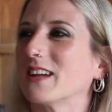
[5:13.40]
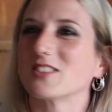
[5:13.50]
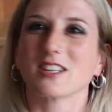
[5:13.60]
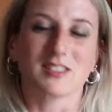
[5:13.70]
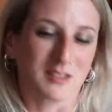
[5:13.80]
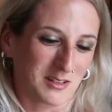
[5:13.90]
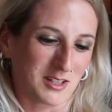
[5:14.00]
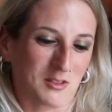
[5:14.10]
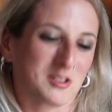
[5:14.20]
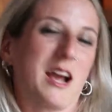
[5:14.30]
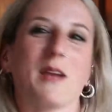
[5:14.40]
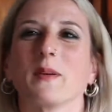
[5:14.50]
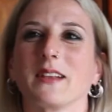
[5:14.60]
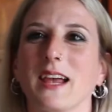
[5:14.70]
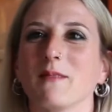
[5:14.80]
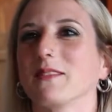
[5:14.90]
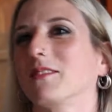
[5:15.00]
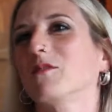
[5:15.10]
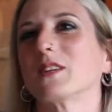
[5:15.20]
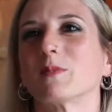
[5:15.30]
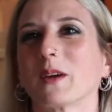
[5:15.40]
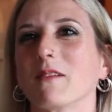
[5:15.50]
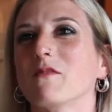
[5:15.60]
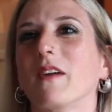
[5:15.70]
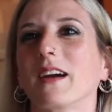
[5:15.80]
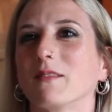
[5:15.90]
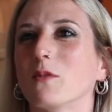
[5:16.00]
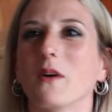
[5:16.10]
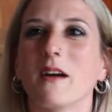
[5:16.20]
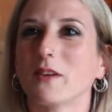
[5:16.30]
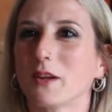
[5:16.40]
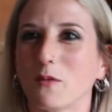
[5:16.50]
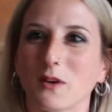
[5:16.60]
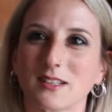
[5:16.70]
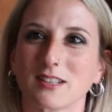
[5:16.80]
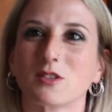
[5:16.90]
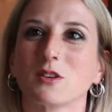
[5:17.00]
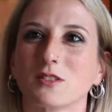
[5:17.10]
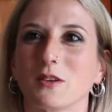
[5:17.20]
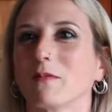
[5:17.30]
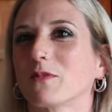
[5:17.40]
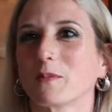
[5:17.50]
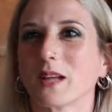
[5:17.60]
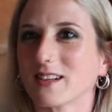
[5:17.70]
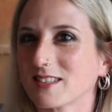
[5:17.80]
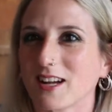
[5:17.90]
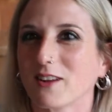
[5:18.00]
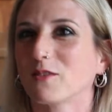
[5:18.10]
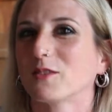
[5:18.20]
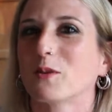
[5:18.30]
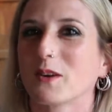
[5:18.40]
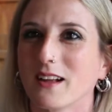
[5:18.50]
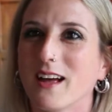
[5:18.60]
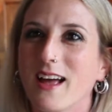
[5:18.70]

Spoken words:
You can just type a name on Facebook and find whoever you want and talk to him from the other side of the world.